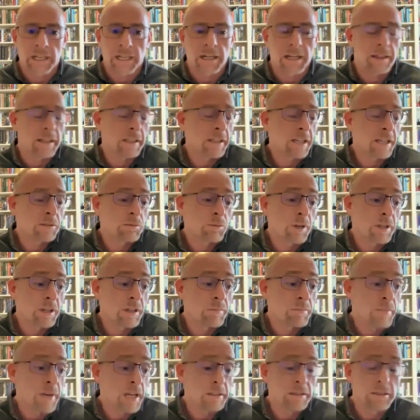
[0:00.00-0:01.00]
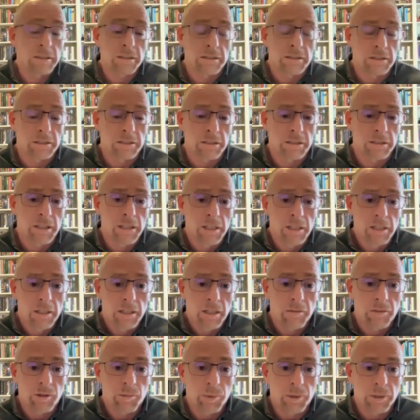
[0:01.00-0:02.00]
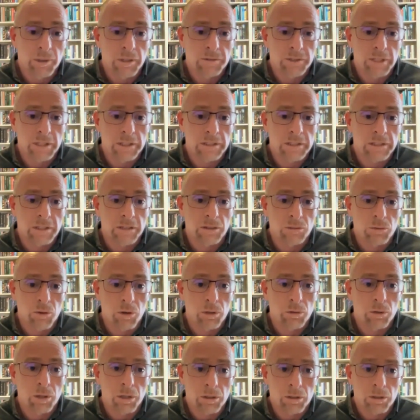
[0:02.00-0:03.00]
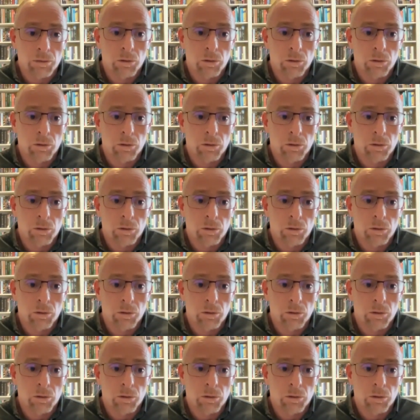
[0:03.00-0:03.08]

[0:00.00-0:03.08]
And I think that's one of the messages of the book of Judges that the Lord,